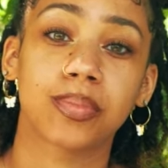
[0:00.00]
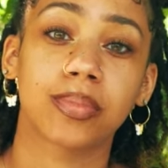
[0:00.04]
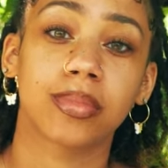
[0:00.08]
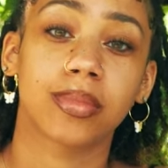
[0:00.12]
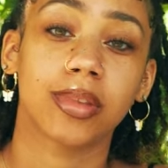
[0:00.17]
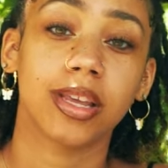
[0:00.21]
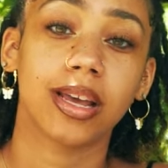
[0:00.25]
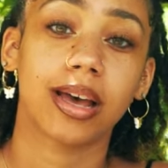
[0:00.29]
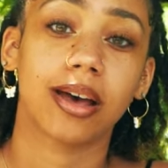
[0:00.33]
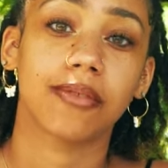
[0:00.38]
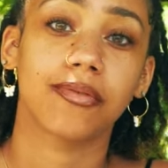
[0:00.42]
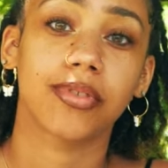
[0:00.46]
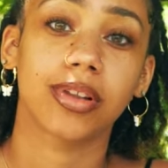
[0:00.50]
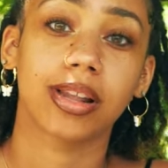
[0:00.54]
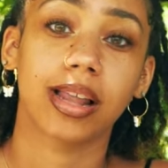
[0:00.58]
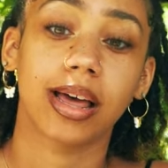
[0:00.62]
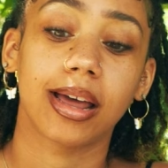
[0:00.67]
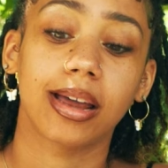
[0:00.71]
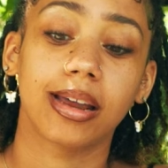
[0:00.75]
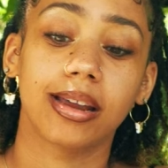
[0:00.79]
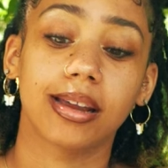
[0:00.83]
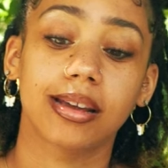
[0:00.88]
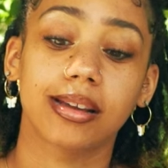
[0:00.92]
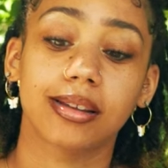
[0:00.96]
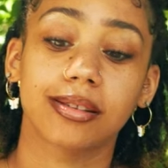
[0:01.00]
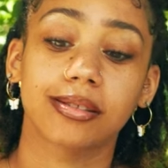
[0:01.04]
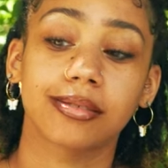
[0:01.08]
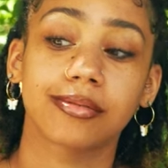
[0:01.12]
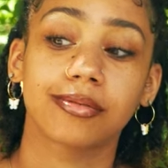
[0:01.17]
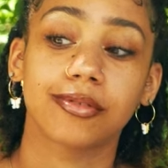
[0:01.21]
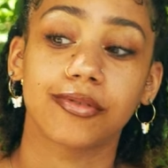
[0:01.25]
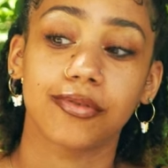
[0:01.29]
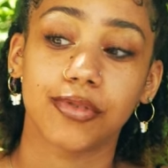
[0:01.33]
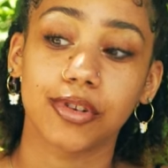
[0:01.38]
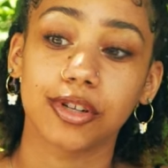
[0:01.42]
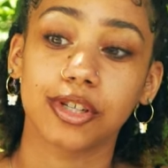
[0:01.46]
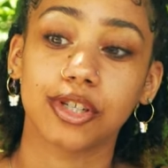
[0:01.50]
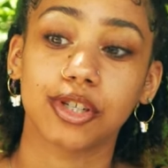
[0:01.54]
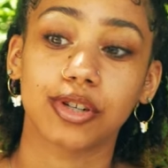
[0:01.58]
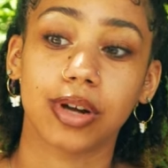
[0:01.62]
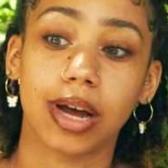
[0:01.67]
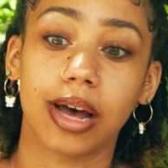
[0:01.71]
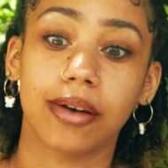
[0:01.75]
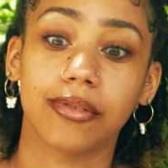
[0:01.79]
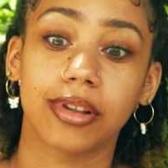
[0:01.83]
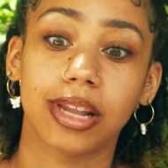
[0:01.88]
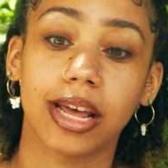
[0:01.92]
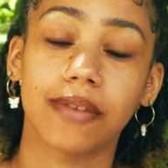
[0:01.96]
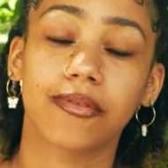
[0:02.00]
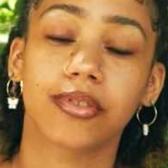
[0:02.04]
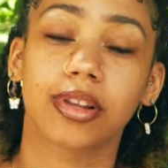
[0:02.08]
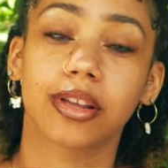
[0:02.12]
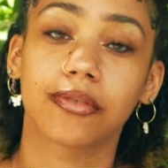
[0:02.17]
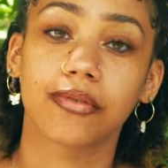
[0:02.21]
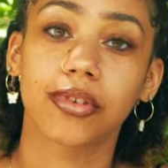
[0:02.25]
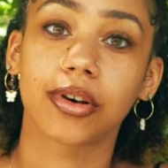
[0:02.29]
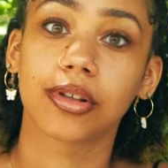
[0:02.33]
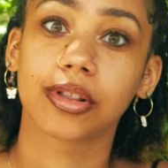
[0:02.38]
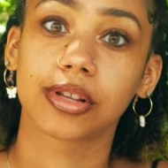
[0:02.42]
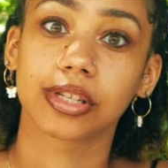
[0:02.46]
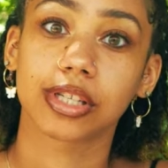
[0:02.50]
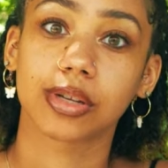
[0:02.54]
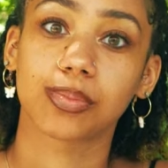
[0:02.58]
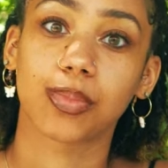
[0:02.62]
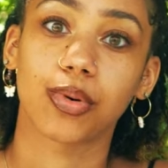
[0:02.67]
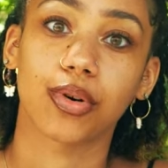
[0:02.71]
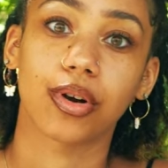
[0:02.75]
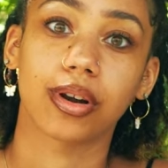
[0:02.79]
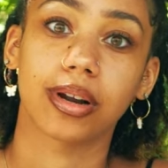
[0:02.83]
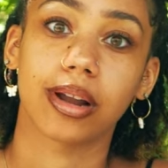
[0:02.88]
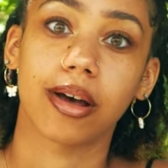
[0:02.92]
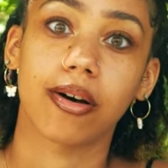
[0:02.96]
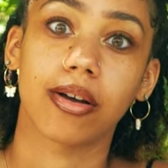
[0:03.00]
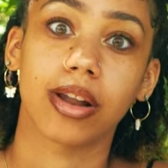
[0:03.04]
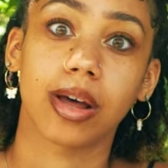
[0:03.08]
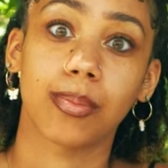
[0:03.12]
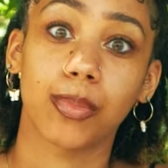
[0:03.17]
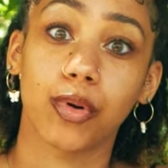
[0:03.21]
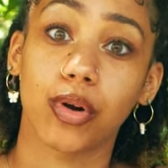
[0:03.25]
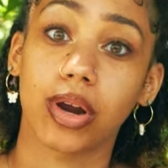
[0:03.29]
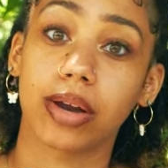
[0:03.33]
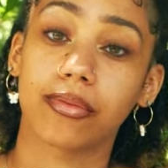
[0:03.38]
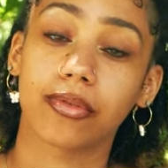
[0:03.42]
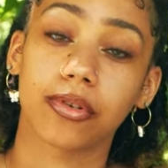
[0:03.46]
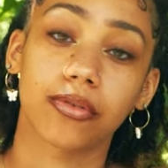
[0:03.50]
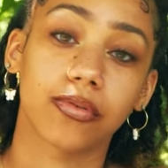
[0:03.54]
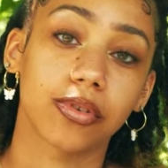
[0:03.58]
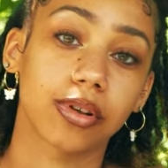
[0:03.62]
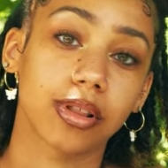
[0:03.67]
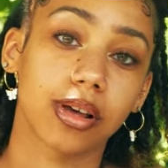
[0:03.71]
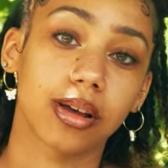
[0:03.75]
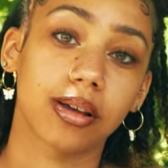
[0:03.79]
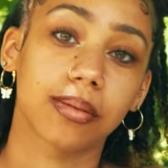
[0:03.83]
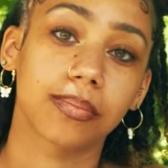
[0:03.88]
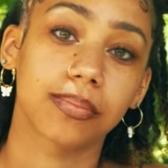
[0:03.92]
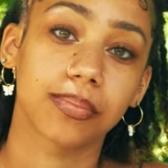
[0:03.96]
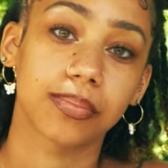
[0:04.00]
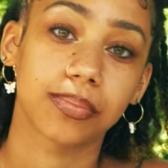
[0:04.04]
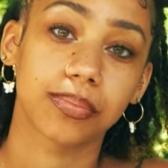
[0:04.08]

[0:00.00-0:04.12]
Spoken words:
yeah, I feel like for sure I definitely feel the support now and I'm grateful for that.